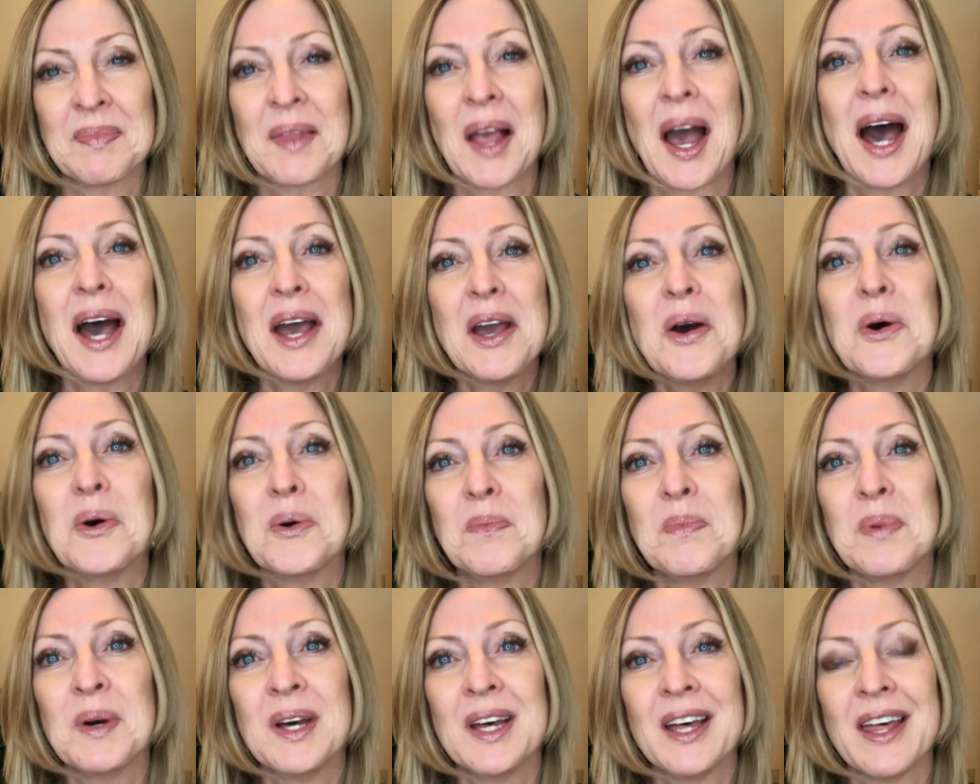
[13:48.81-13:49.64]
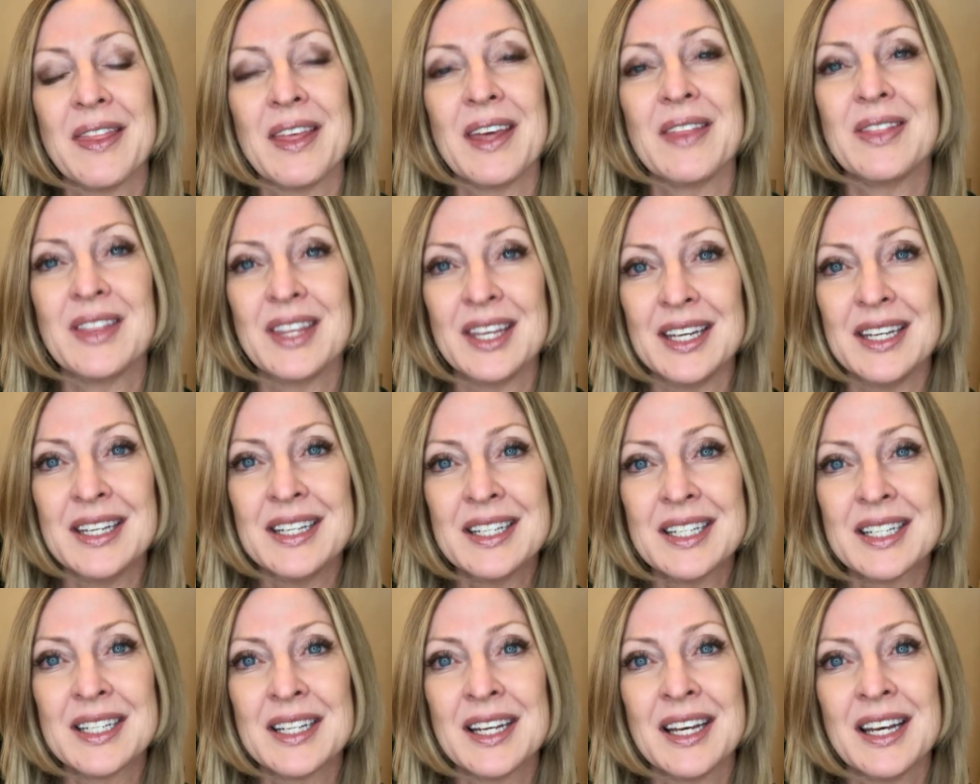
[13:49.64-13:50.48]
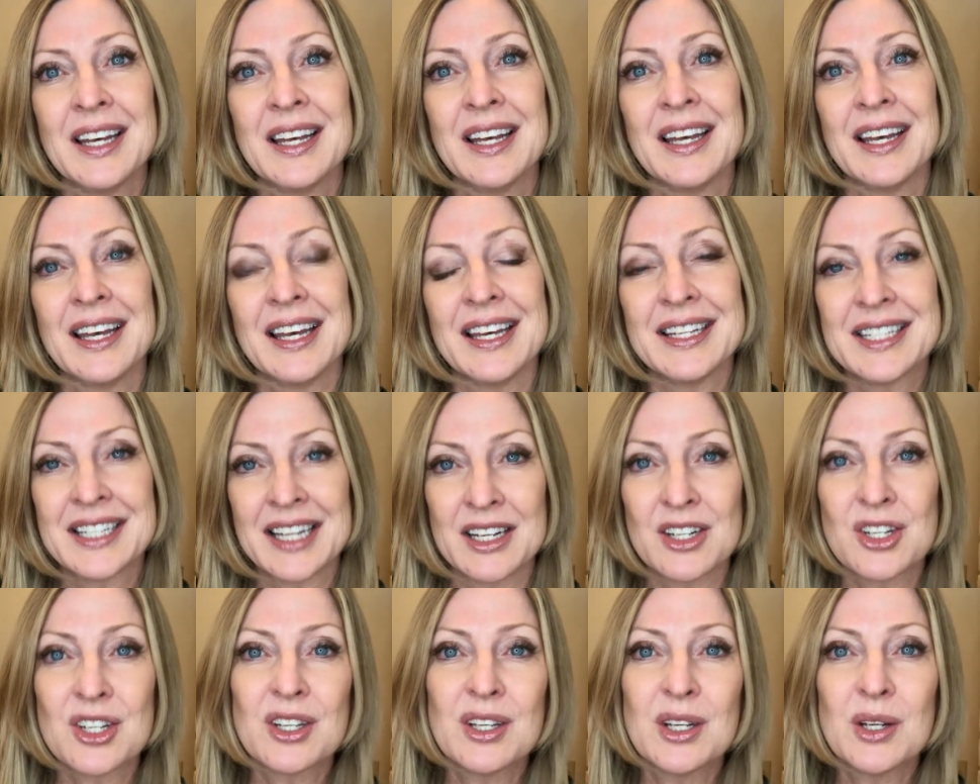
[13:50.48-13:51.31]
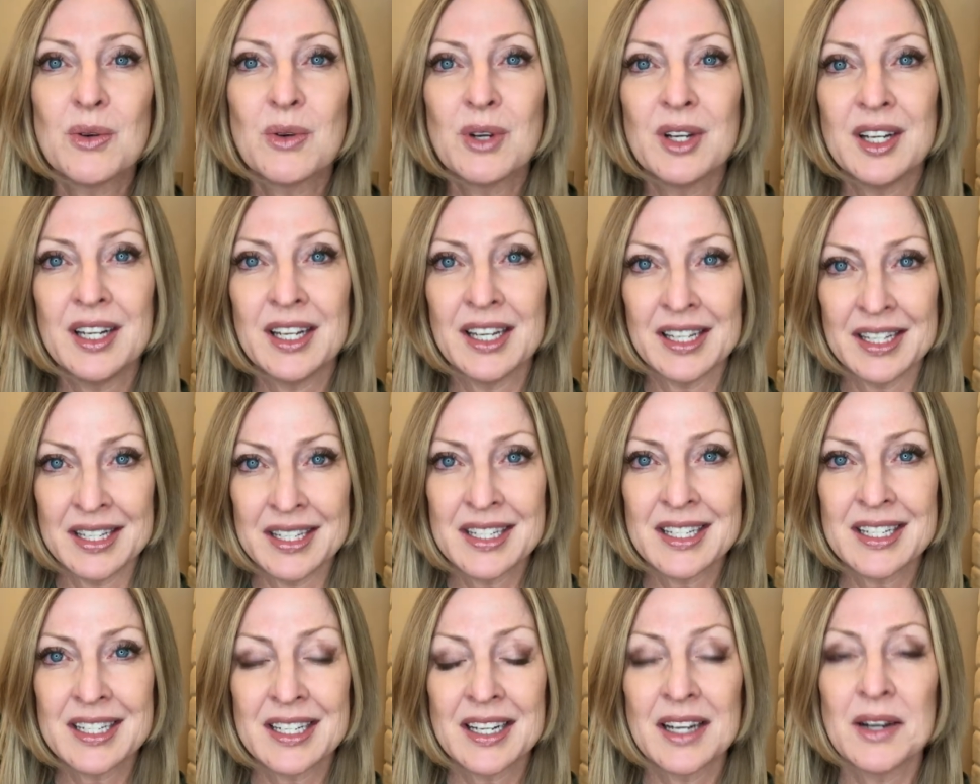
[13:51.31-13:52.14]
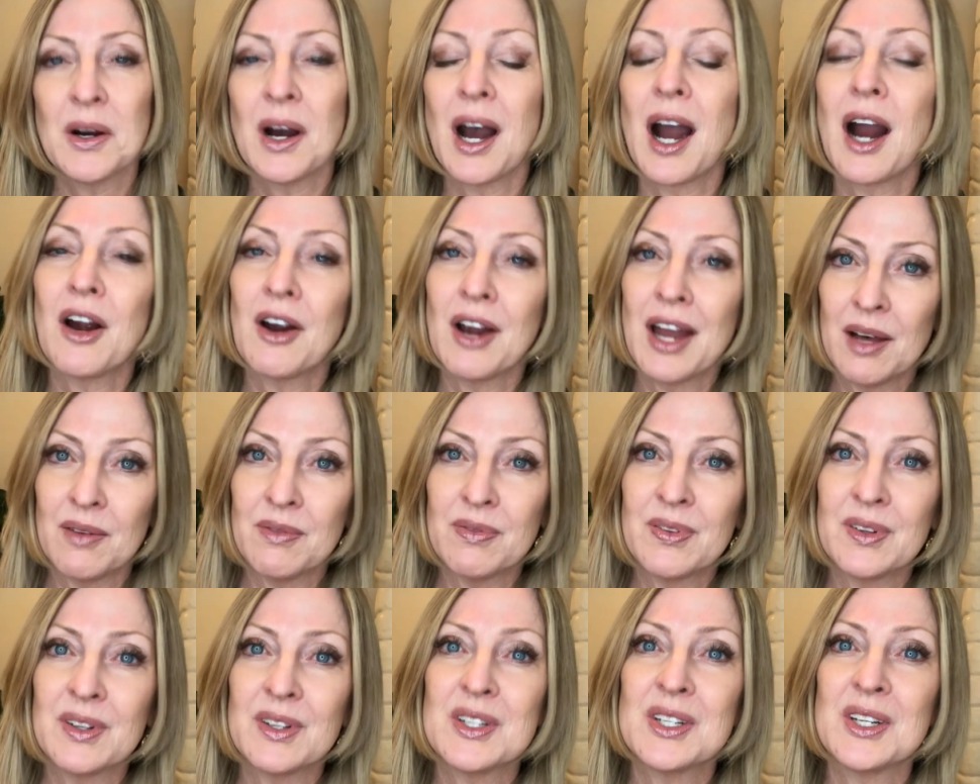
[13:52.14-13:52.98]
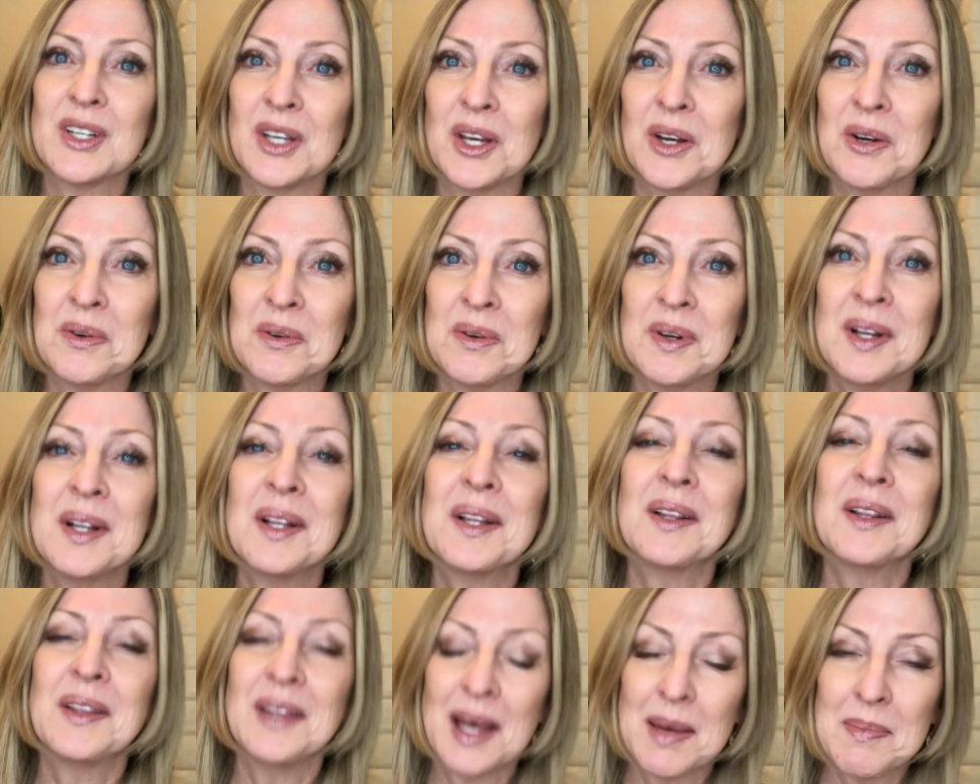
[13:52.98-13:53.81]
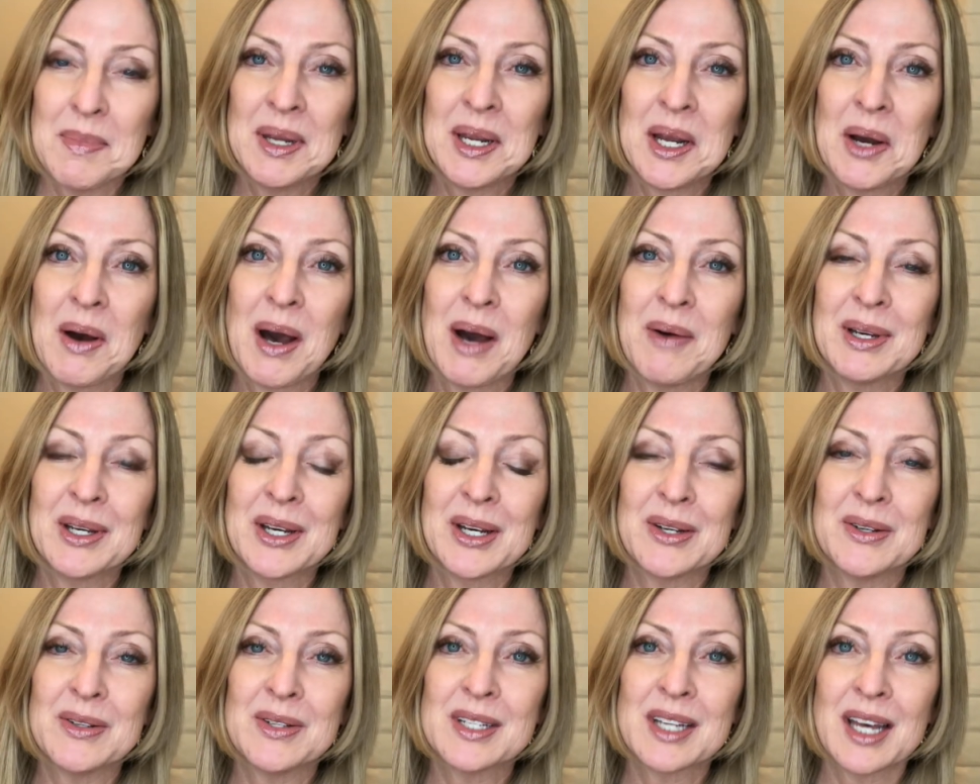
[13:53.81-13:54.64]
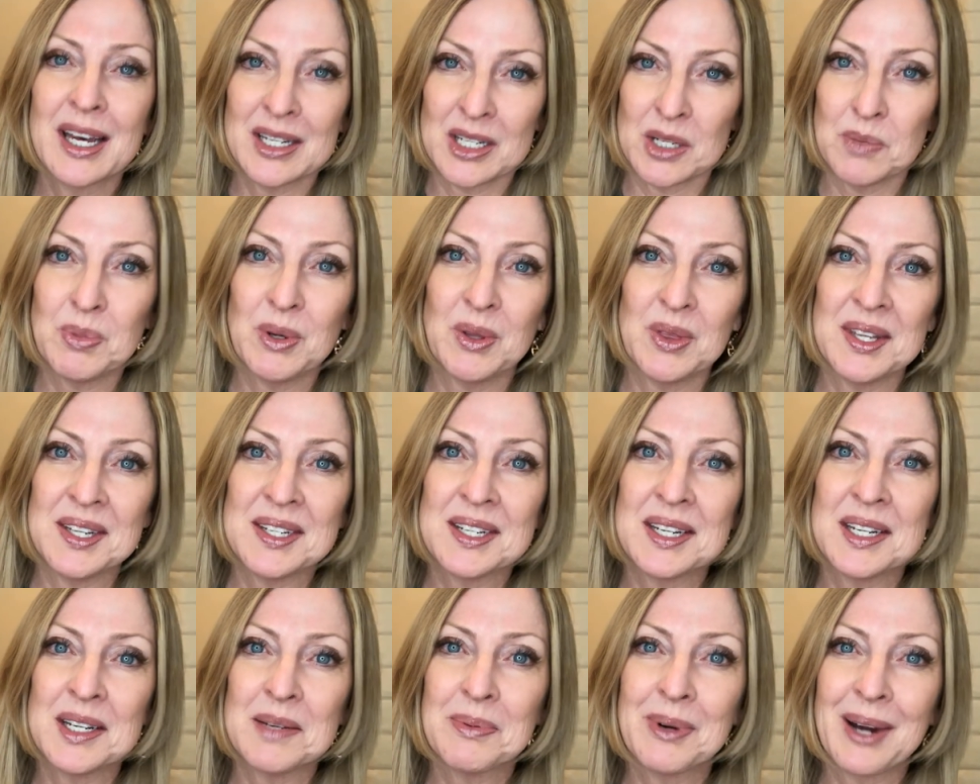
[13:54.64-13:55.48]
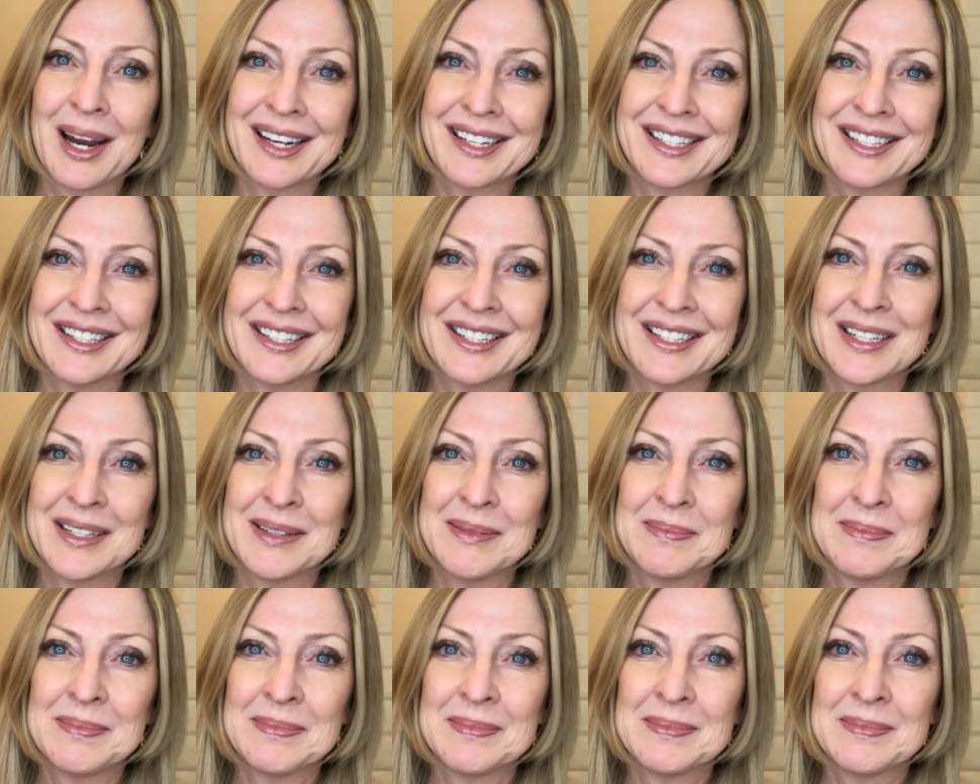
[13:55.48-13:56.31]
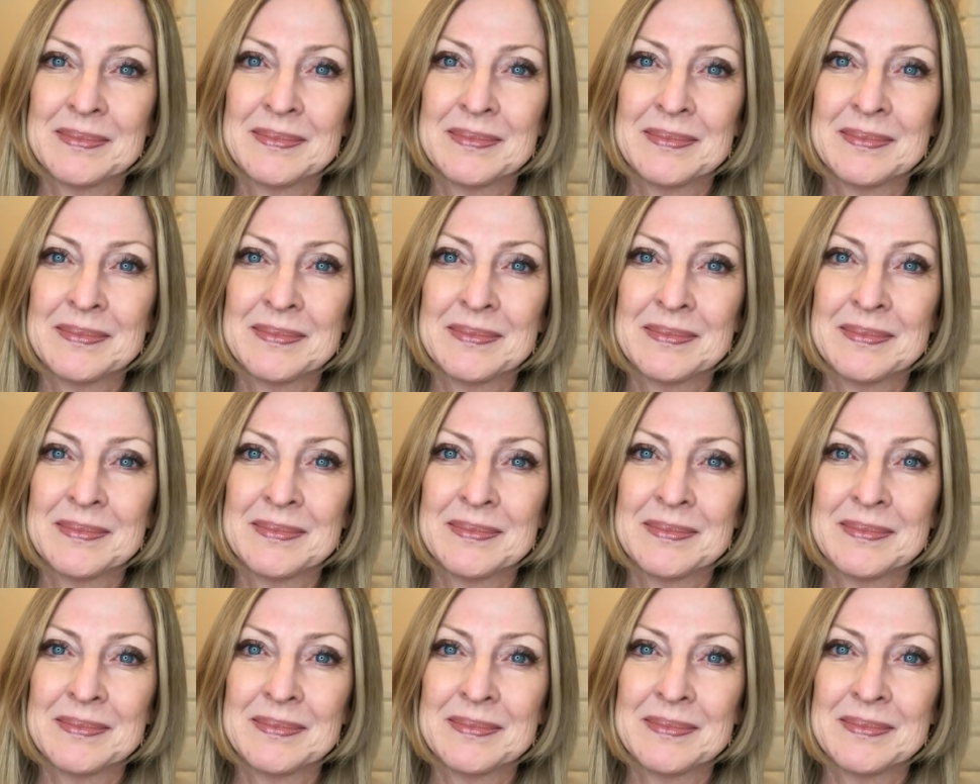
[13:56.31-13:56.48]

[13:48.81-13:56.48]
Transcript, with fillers: I hope that these essential ingredients are helpful to you. Let me know how it goes as you put these into practice.